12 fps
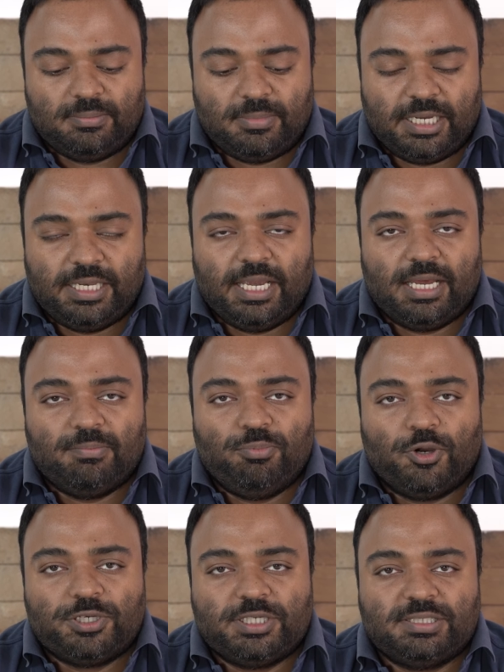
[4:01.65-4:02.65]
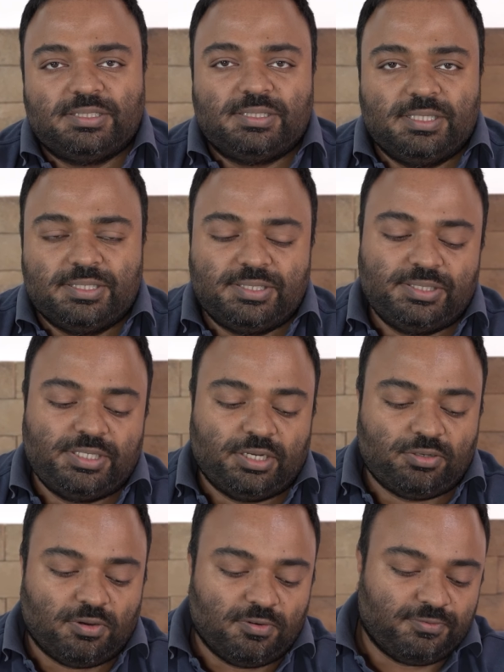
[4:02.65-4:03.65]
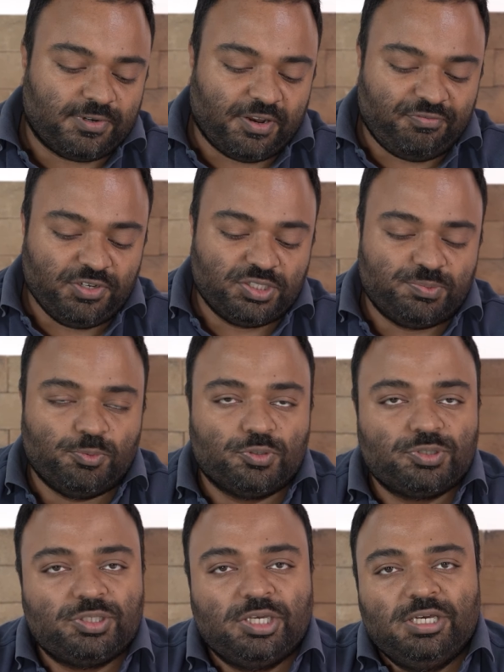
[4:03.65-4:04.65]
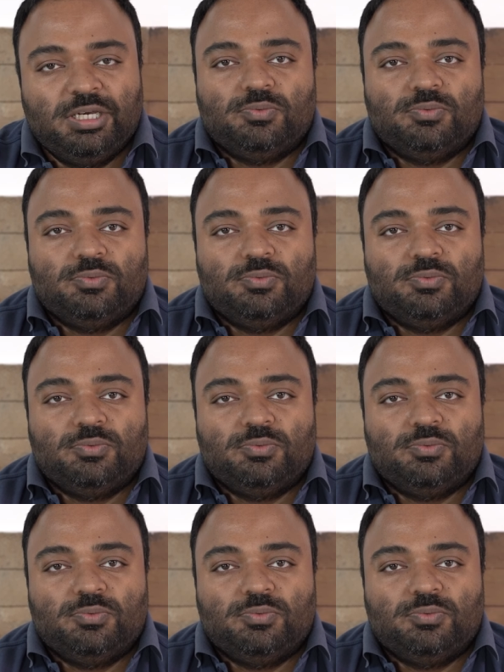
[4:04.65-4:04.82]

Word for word: my dad bought us this set of reference books,